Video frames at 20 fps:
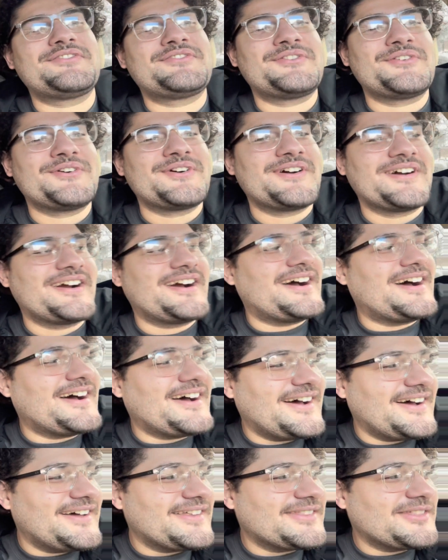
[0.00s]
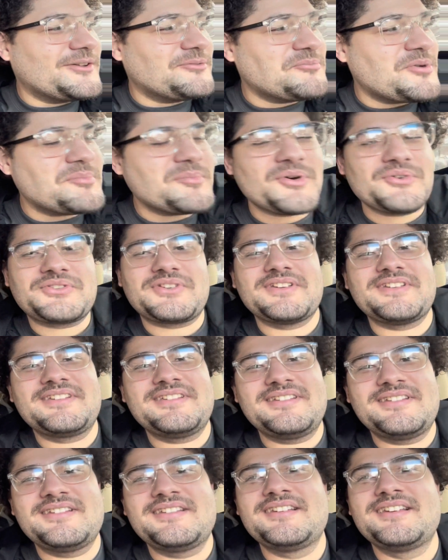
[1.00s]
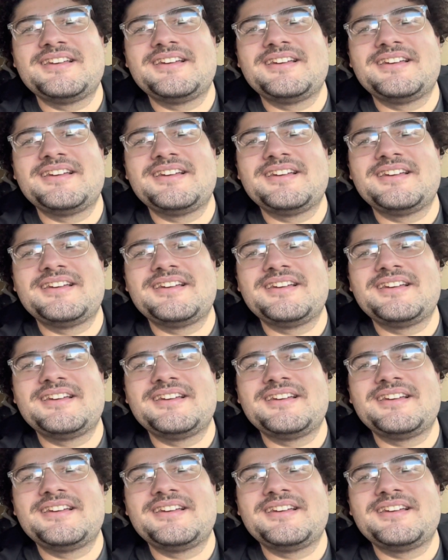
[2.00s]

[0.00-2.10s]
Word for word: for uh, the mimosas.